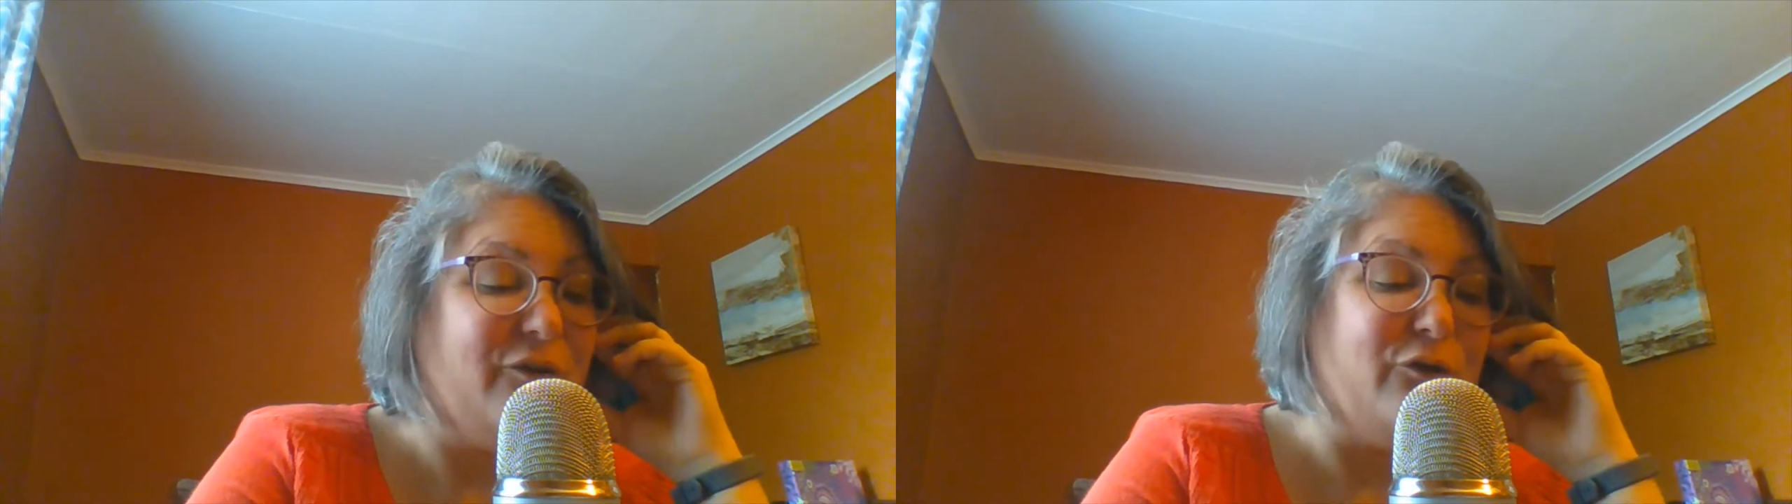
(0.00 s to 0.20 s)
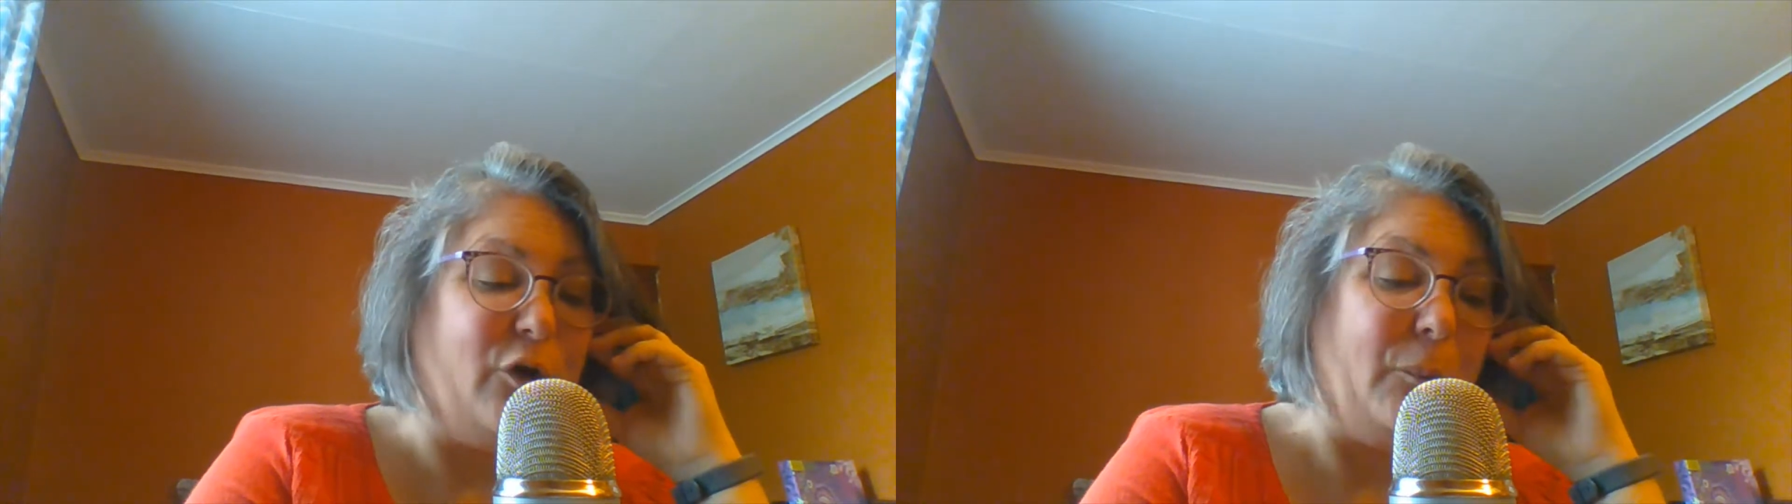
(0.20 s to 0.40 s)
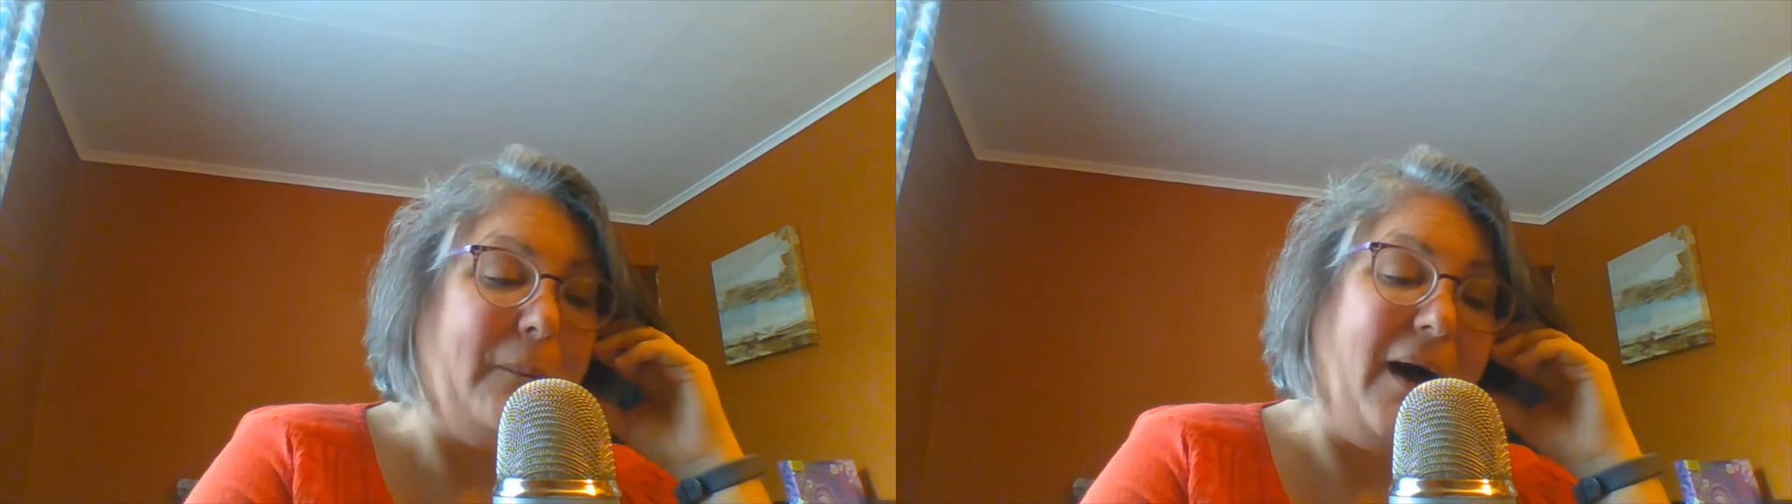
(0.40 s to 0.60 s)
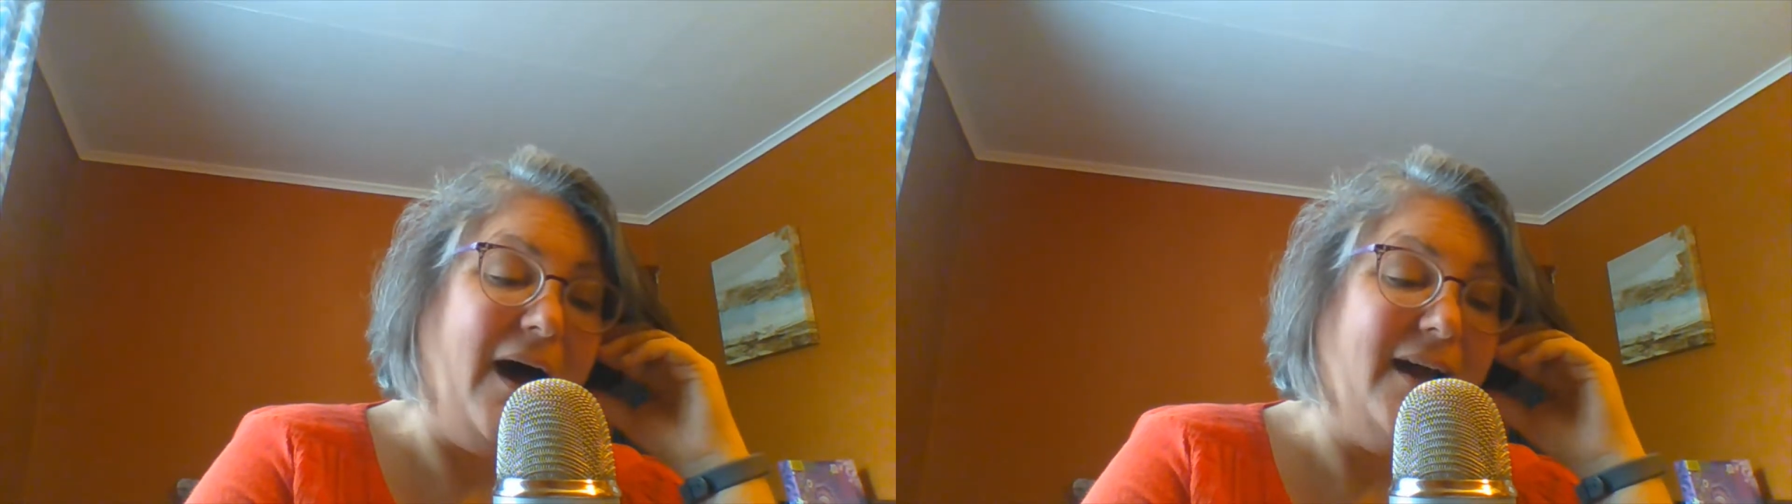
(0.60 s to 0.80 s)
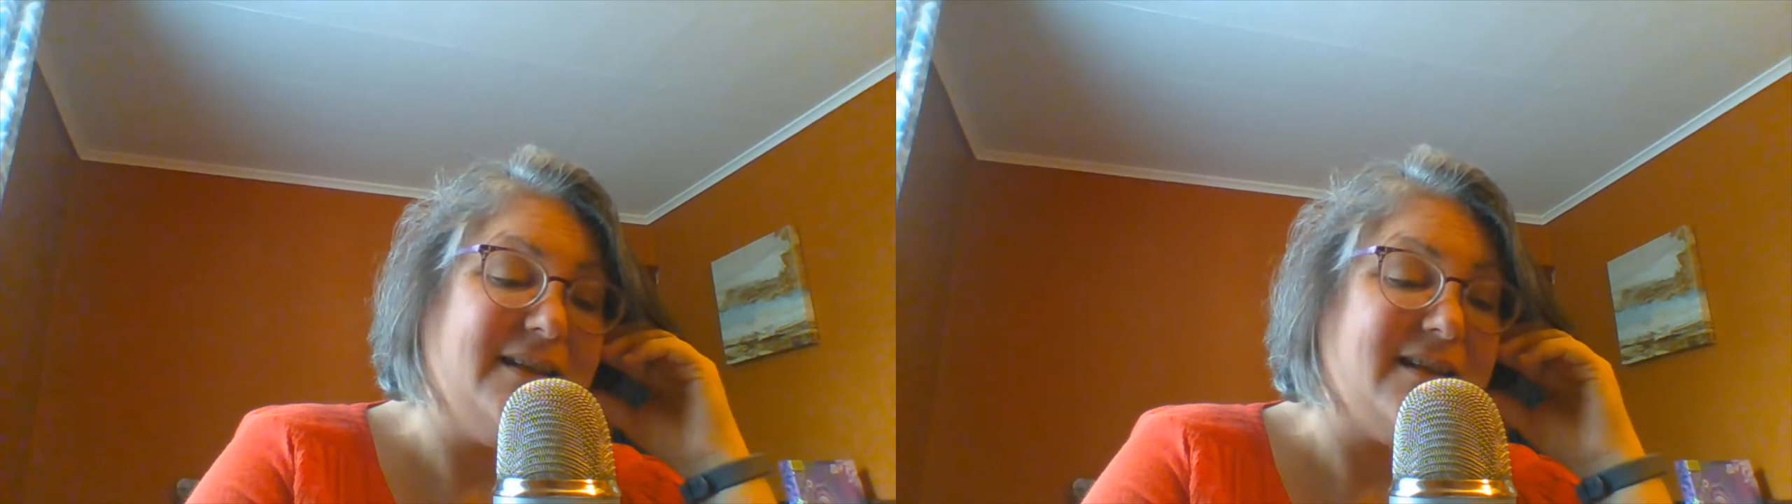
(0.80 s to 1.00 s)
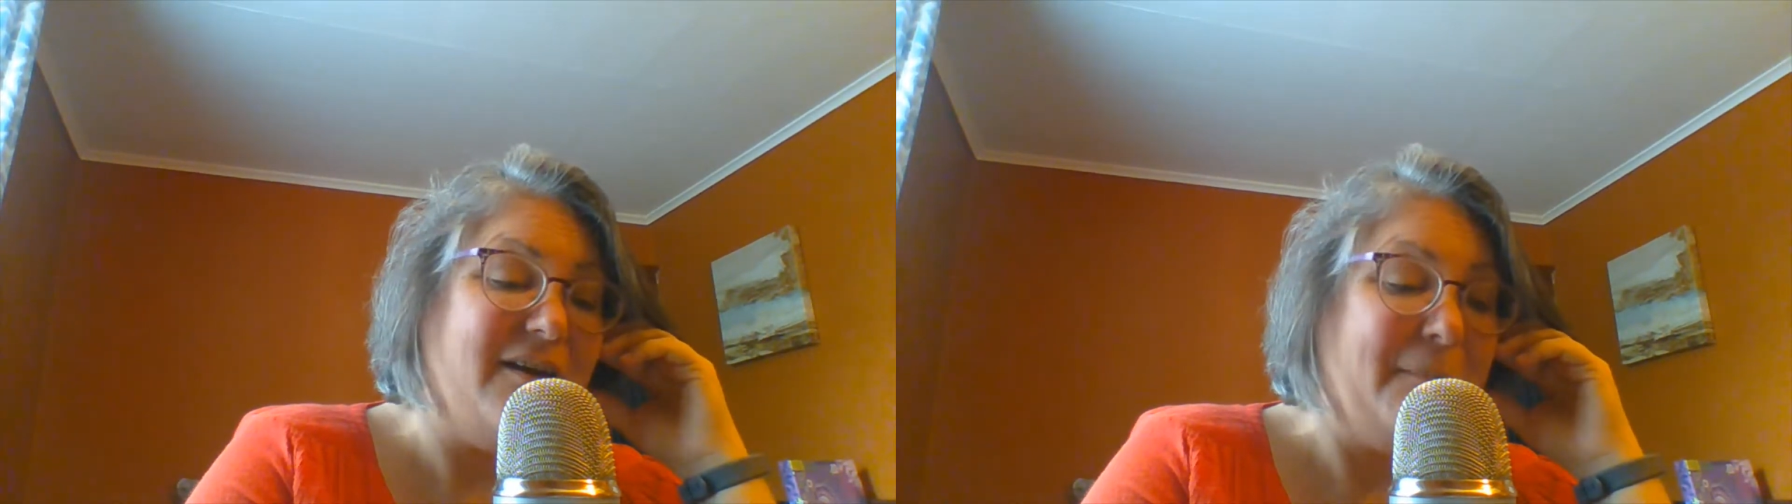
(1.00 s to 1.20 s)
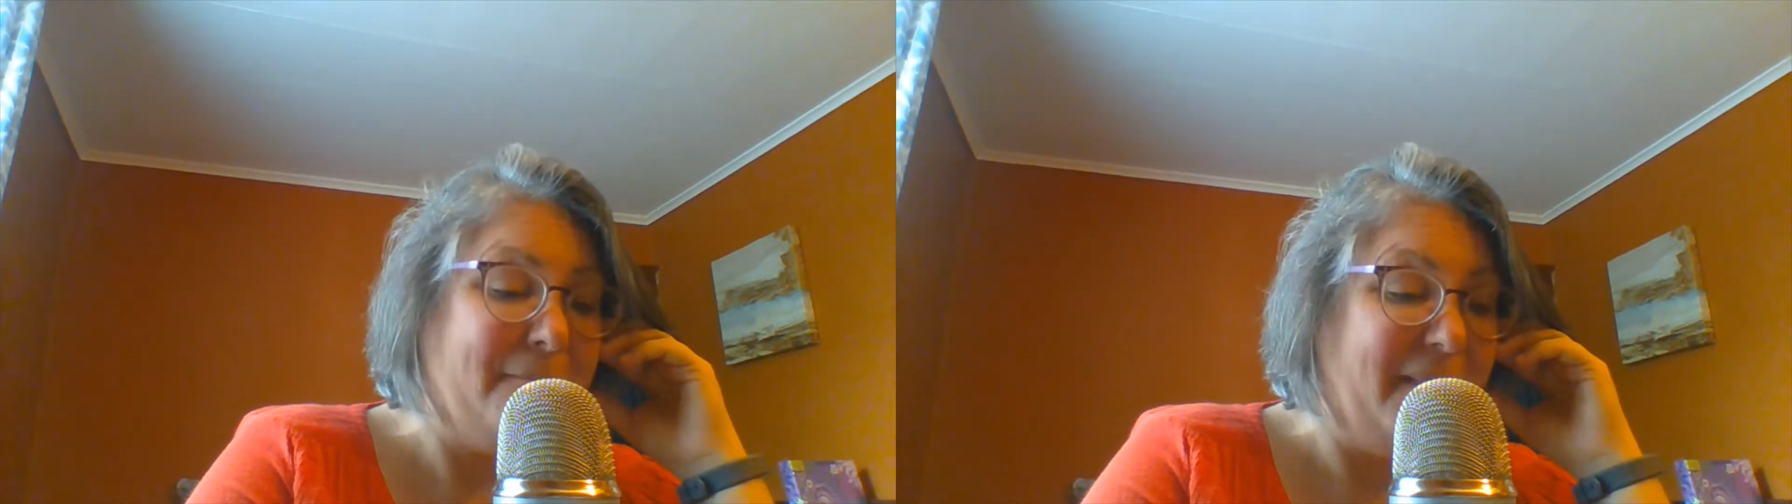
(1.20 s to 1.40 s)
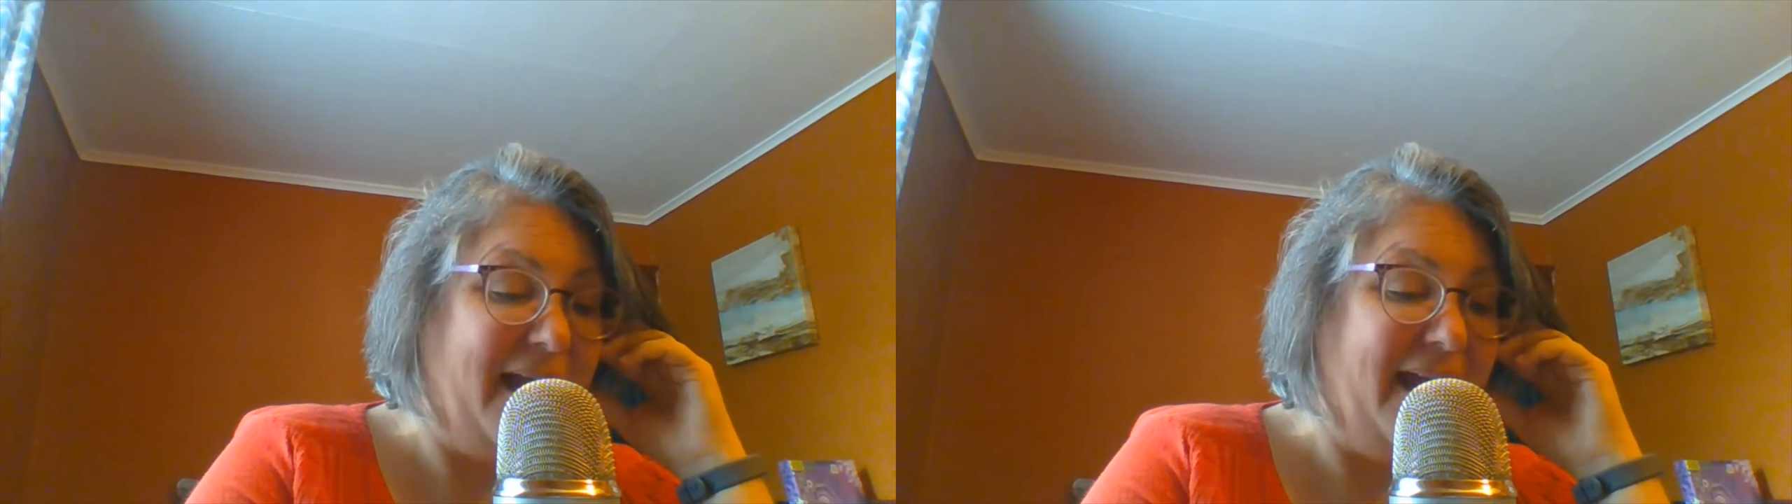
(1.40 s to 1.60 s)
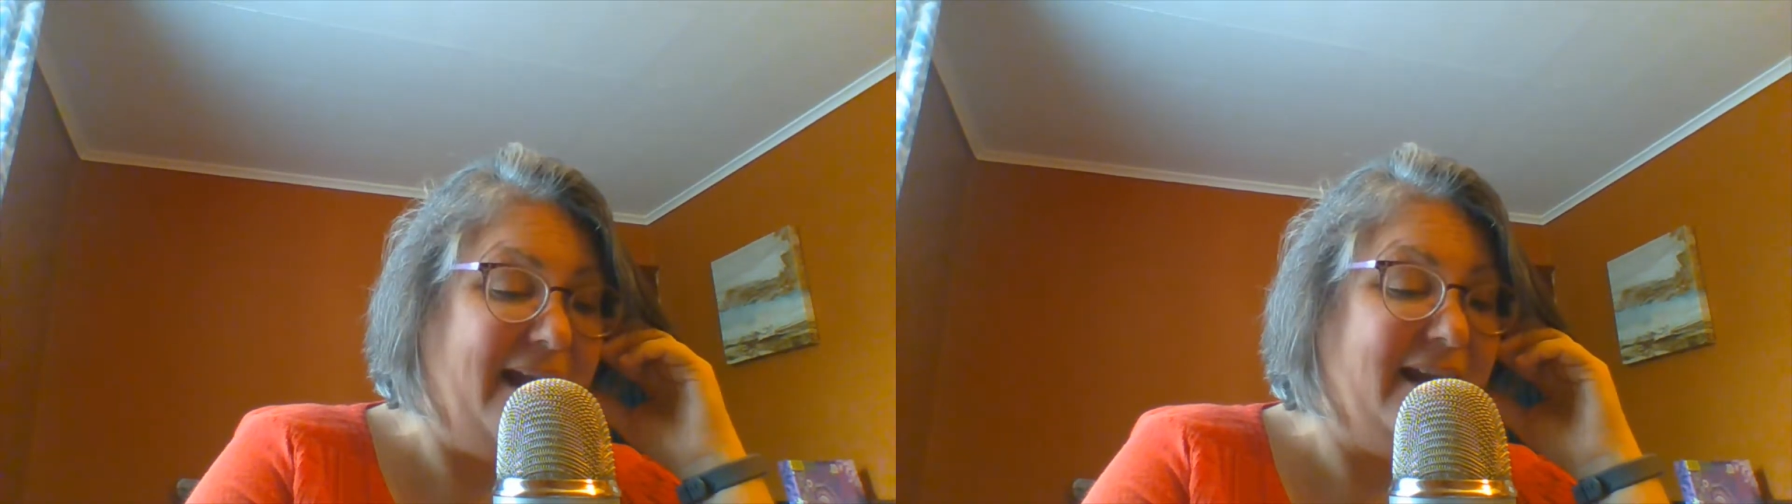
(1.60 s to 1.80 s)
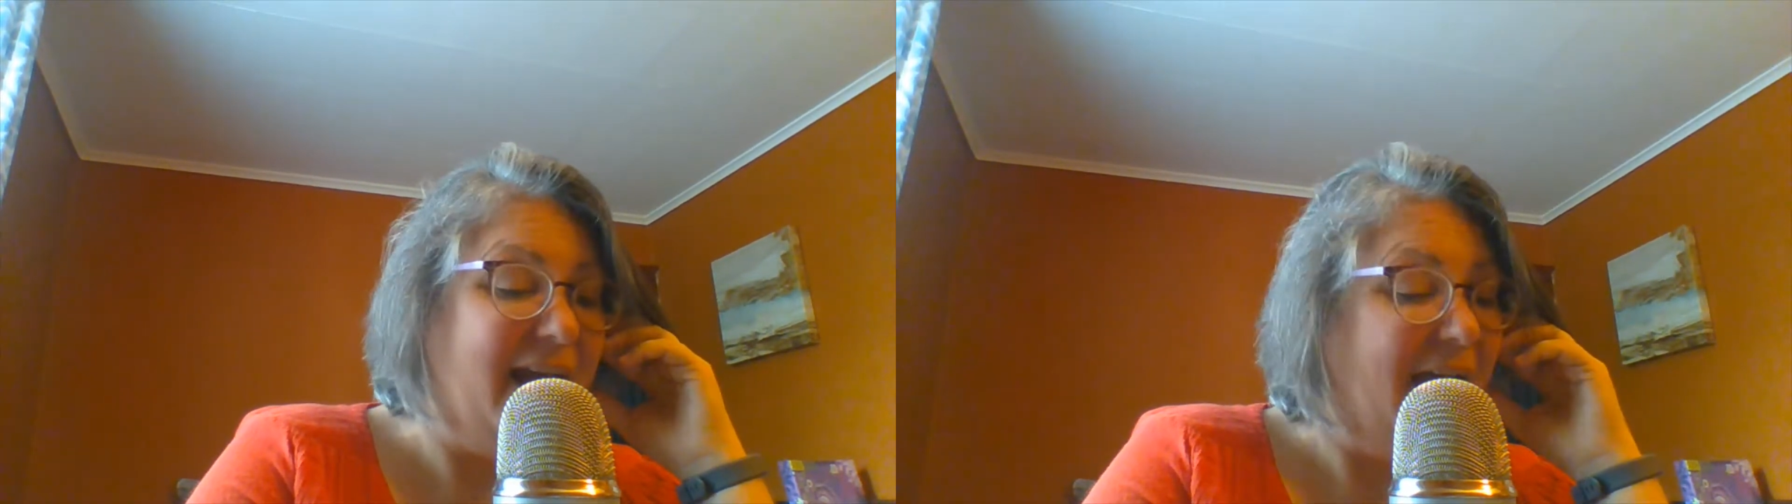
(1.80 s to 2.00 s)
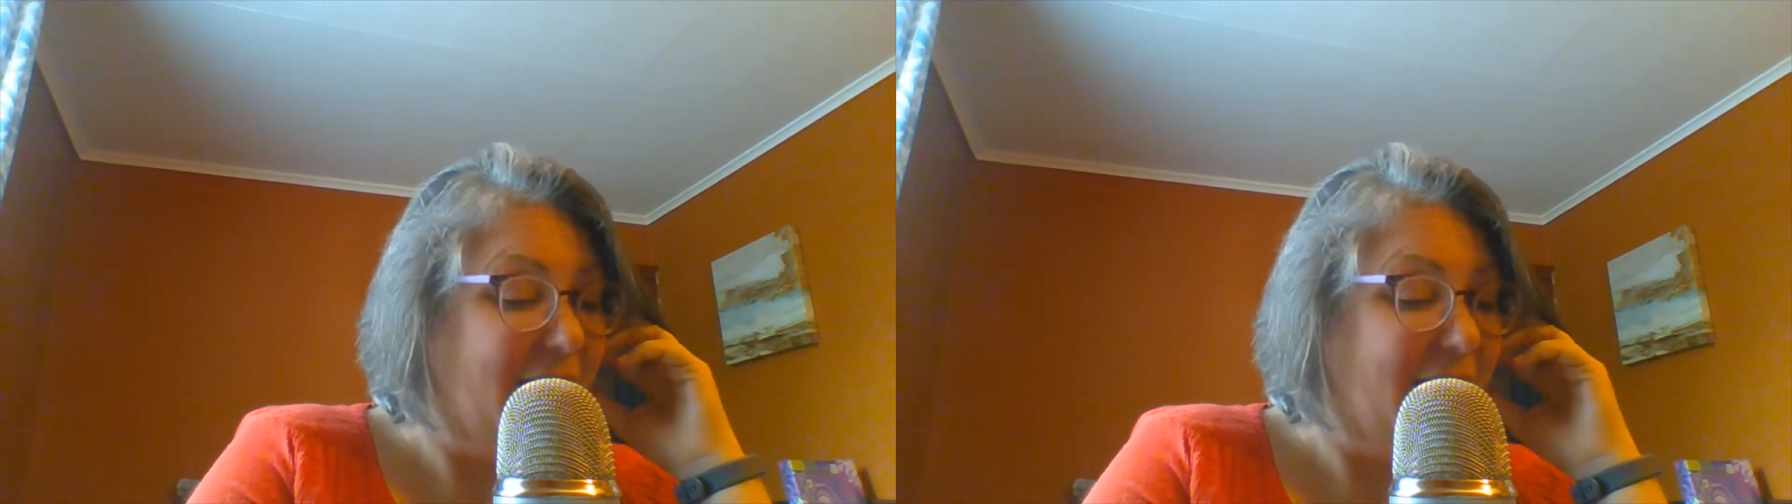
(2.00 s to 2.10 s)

Vermont-made